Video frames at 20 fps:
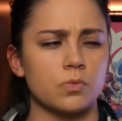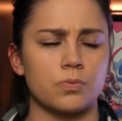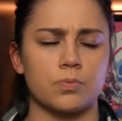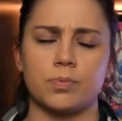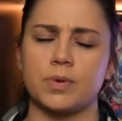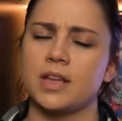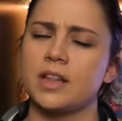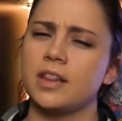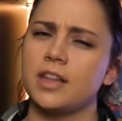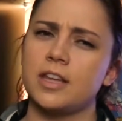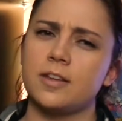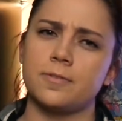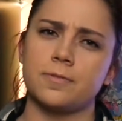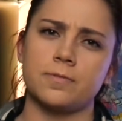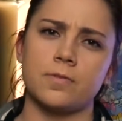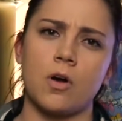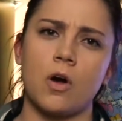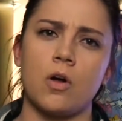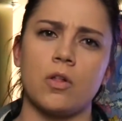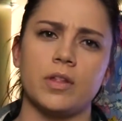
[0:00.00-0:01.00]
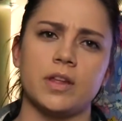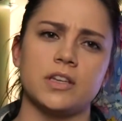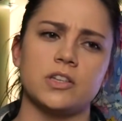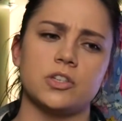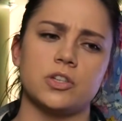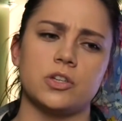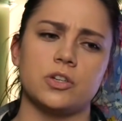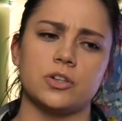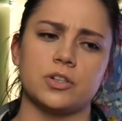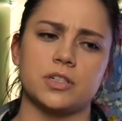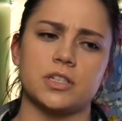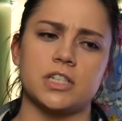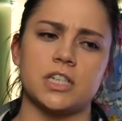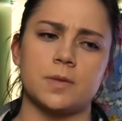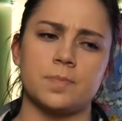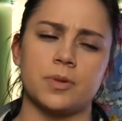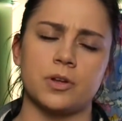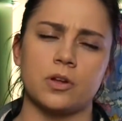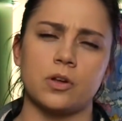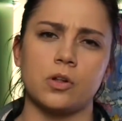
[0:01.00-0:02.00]
really fall into your
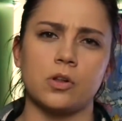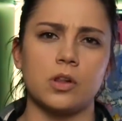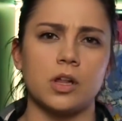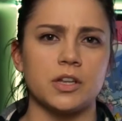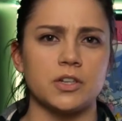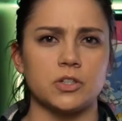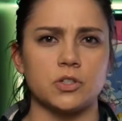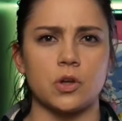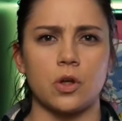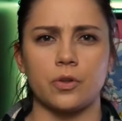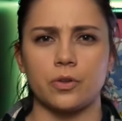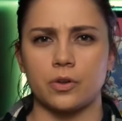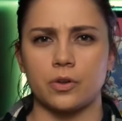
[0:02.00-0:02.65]
typical adult